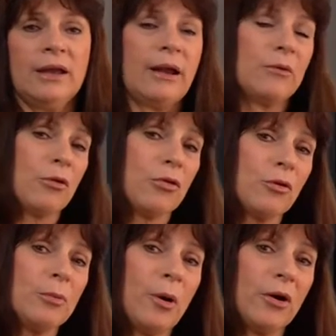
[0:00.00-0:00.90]
Now, in the
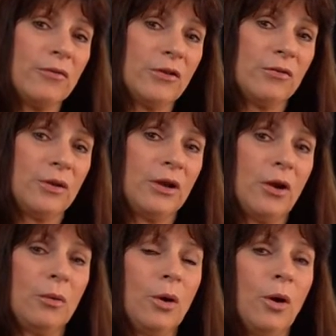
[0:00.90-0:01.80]
third part of this
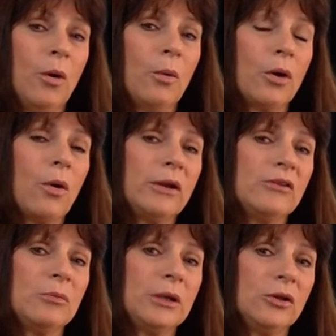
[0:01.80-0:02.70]
video, we're going
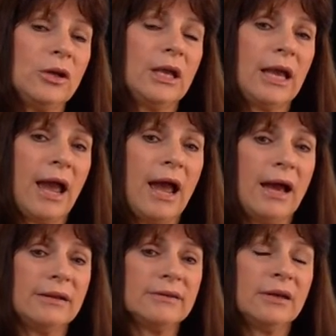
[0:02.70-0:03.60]
to be looking
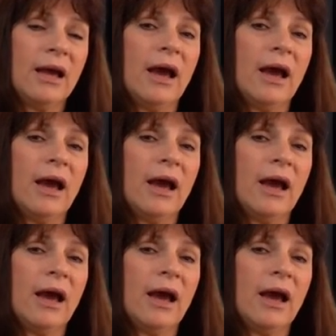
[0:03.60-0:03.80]
at